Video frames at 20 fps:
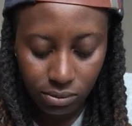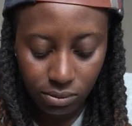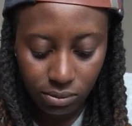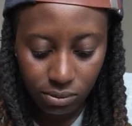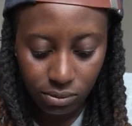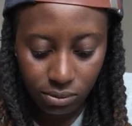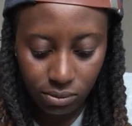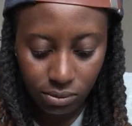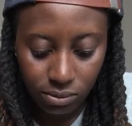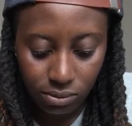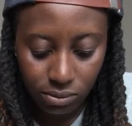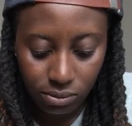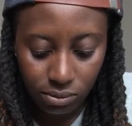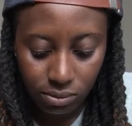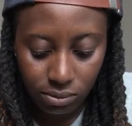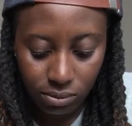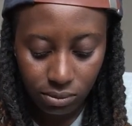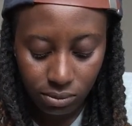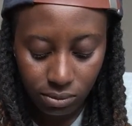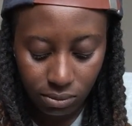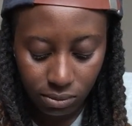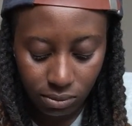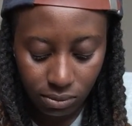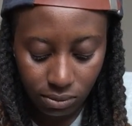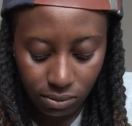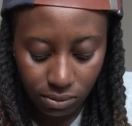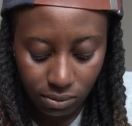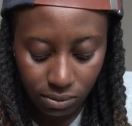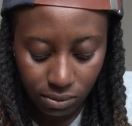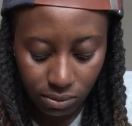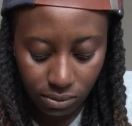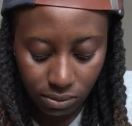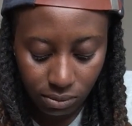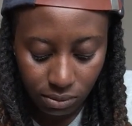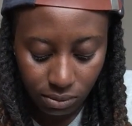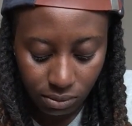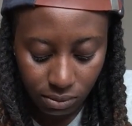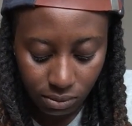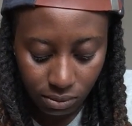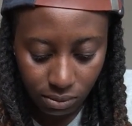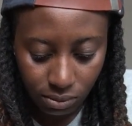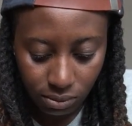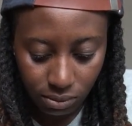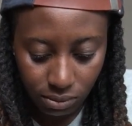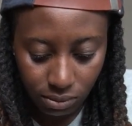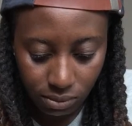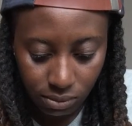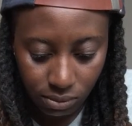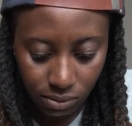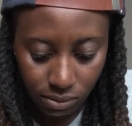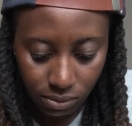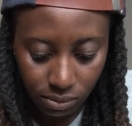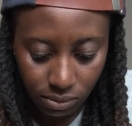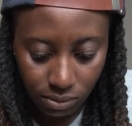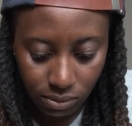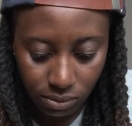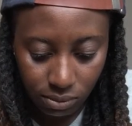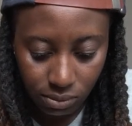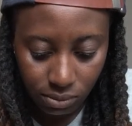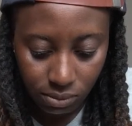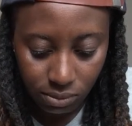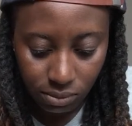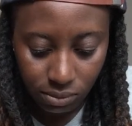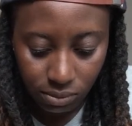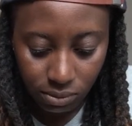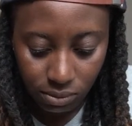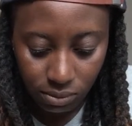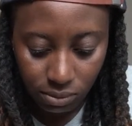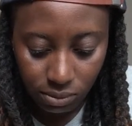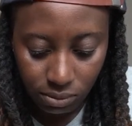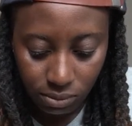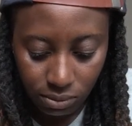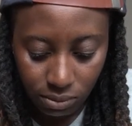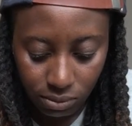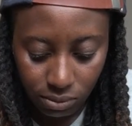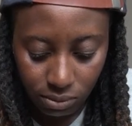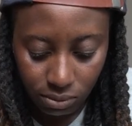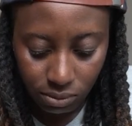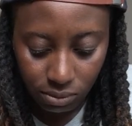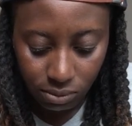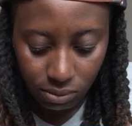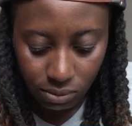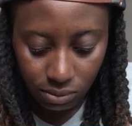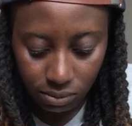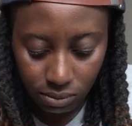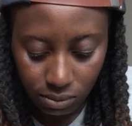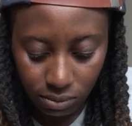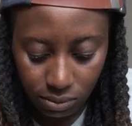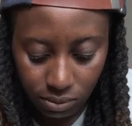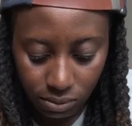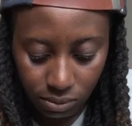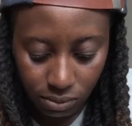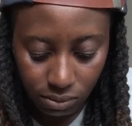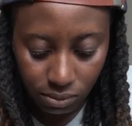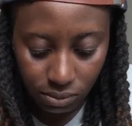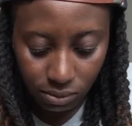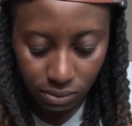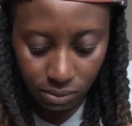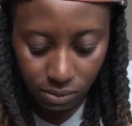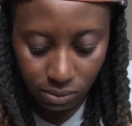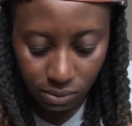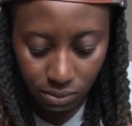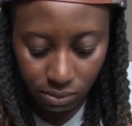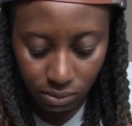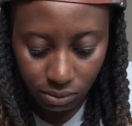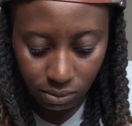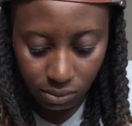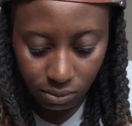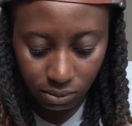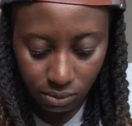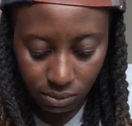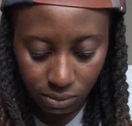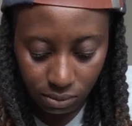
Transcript: (silent)